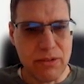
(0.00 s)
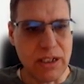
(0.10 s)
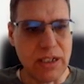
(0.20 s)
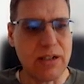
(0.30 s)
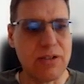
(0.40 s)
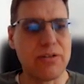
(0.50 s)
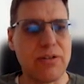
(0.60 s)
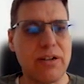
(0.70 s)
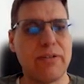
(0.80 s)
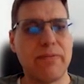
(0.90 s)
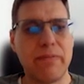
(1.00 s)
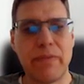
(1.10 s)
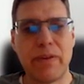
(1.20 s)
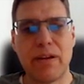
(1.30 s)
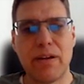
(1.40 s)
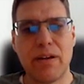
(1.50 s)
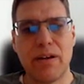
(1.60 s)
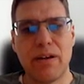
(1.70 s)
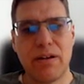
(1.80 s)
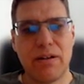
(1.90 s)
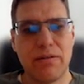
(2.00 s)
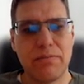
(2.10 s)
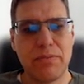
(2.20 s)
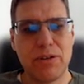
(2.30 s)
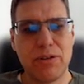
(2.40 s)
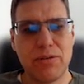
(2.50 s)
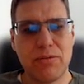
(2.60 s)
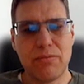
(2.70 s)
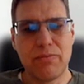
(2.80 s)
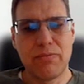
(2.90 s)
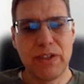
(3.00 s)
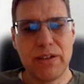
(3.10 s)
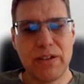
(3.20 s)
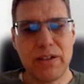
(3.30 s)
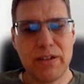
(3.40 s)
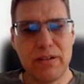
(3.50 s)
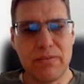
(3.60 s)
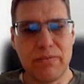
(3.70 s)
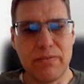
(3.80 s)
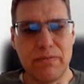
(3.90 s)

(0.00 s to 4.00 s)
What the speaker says: three actually. So these are